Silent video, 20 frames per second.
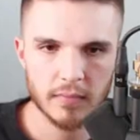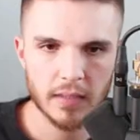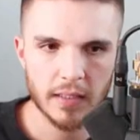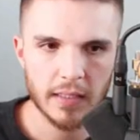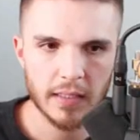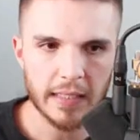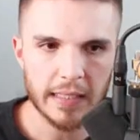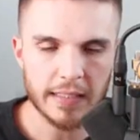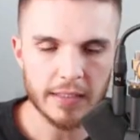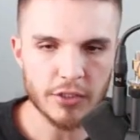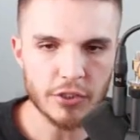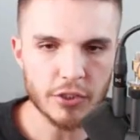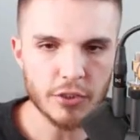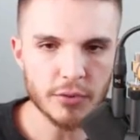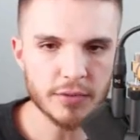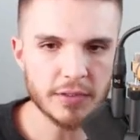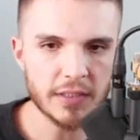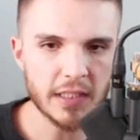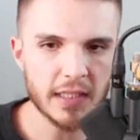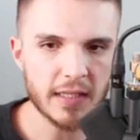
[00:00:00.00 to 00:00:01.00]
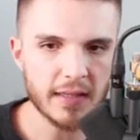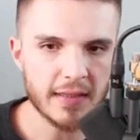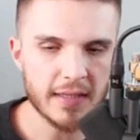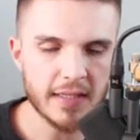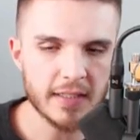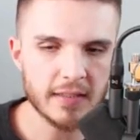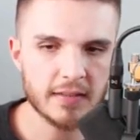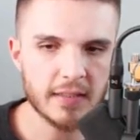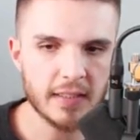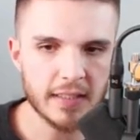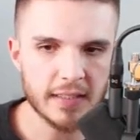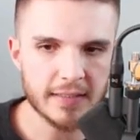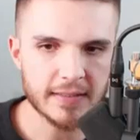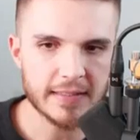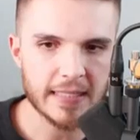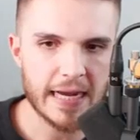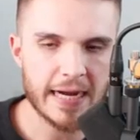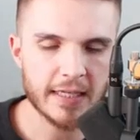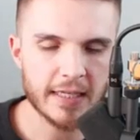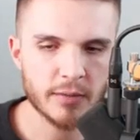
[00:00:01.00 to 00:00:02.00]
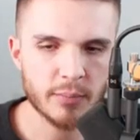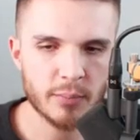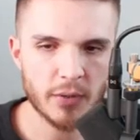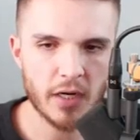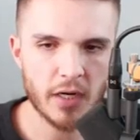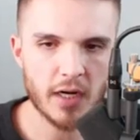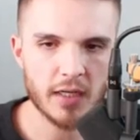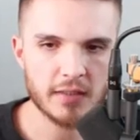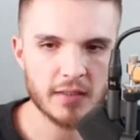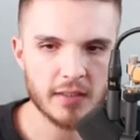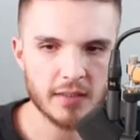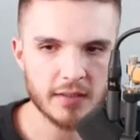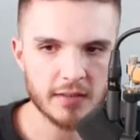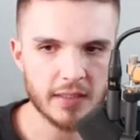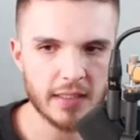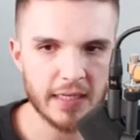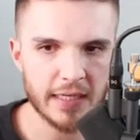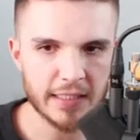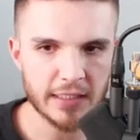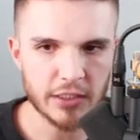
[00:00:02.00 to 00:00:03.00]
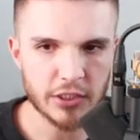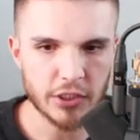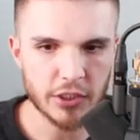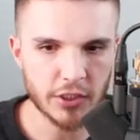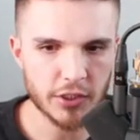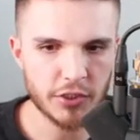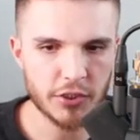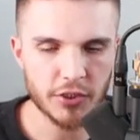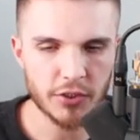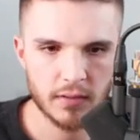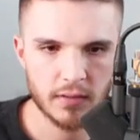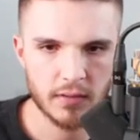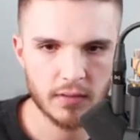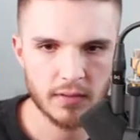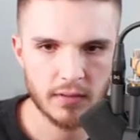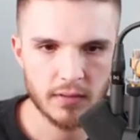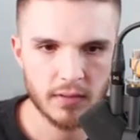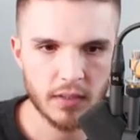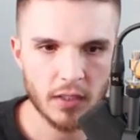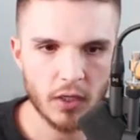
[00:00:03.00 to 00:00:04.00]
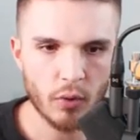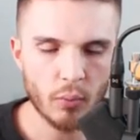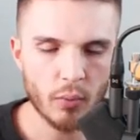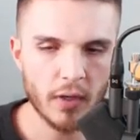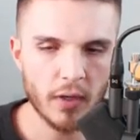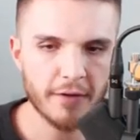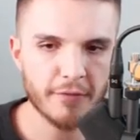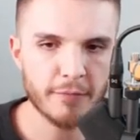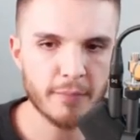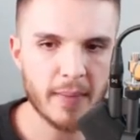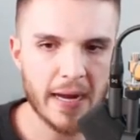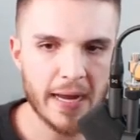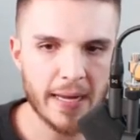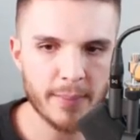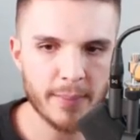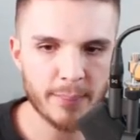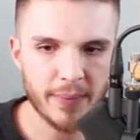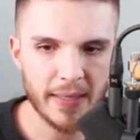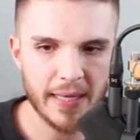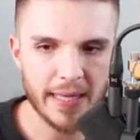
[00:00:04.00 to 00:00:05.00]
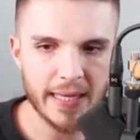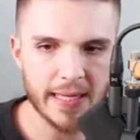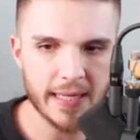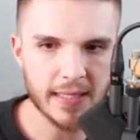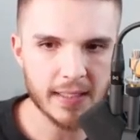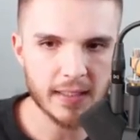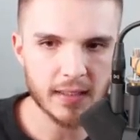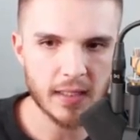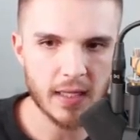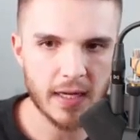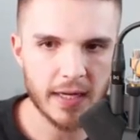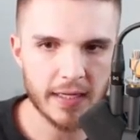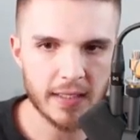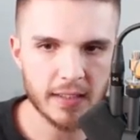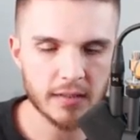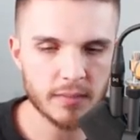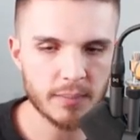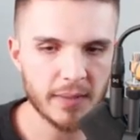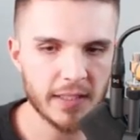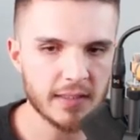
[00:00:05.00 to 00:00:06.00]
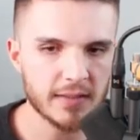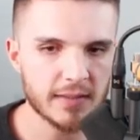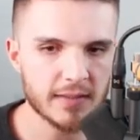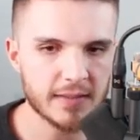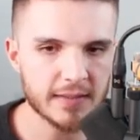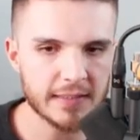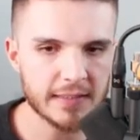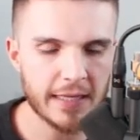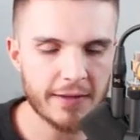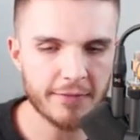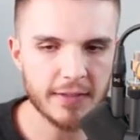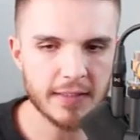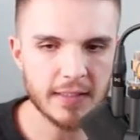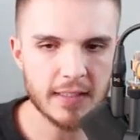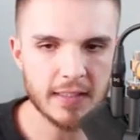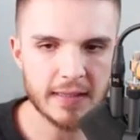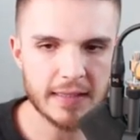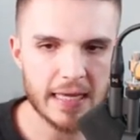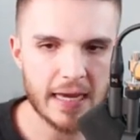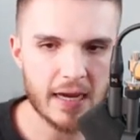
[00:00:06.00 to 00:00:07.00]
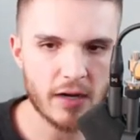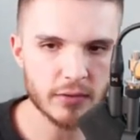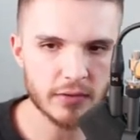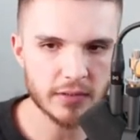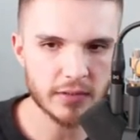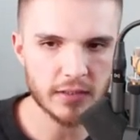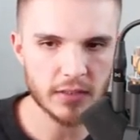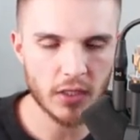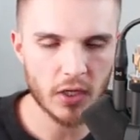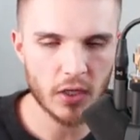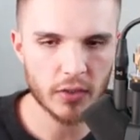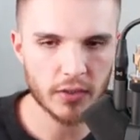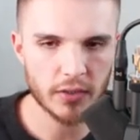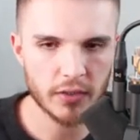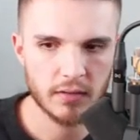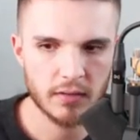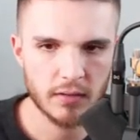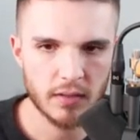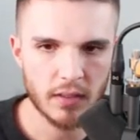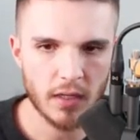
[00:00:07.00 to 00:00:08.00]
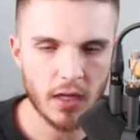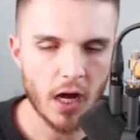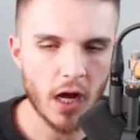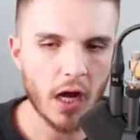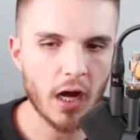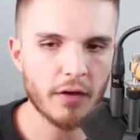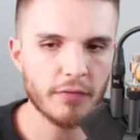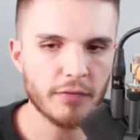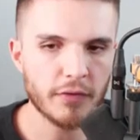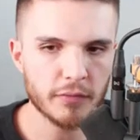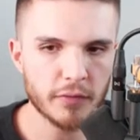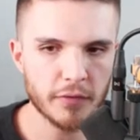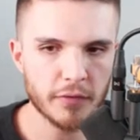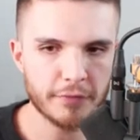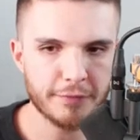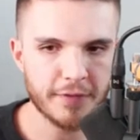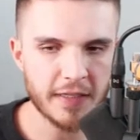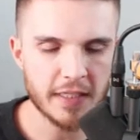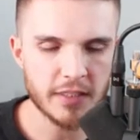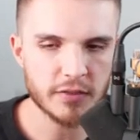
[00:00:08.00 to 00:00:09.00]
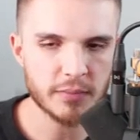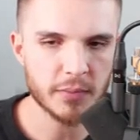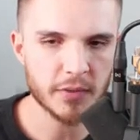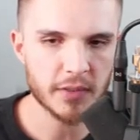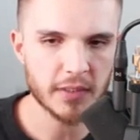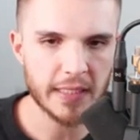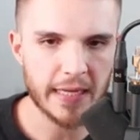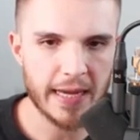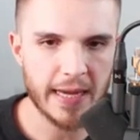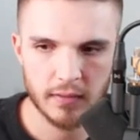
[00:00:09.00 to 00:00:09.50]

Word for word: And using this exact process that I just showed you, one of my paying clients made $70,000 off of a Facebook ad.